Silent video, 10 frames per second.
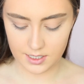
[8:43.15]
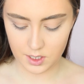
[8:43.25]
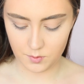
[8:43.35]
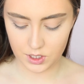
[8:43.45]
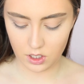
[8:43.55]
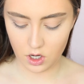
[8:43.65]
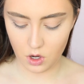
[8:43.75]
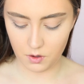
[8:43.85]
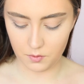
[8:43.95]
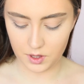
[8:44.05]
So I'm just gonna
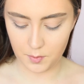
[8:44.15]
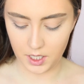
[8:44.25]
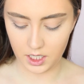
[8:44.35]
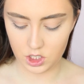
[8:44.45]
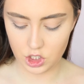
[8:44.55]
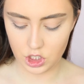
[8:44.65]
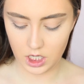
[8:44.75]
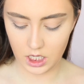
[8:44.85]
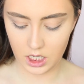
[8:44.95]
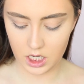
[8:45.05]
go in with the pink
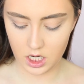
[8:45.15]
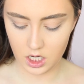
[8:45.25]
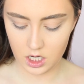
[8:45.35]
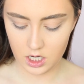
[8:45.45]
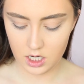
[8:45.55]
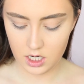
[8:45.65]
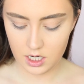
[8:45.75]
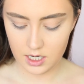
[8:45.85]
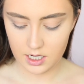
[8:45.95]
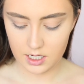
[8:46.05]
shade
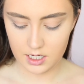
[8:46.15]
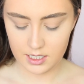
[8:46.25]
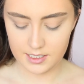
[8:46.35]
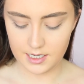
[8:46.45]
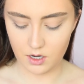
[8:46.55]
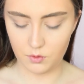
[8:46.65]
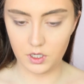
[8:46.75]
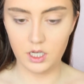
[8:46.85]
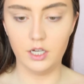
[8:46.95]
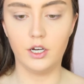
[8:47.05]
down
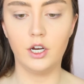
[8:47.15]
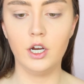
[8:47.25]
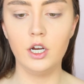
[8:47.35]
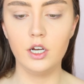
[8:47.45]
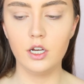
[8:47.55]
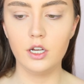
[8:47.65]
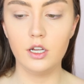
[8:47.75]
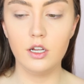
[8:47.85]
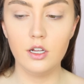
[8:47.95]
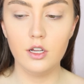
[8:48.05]
here,
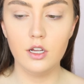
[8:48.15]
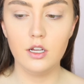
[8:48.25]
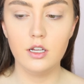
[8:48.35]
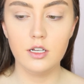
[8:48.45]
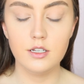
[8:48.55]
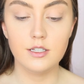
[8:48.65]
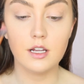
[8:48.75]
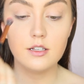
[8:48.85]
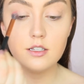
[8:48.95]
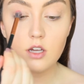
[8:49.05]

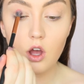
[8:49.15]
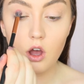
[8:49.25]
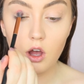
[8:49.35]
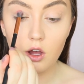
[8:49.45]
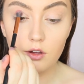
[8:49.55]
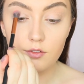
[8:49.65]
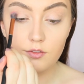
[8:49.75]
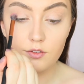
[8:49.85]
dust off.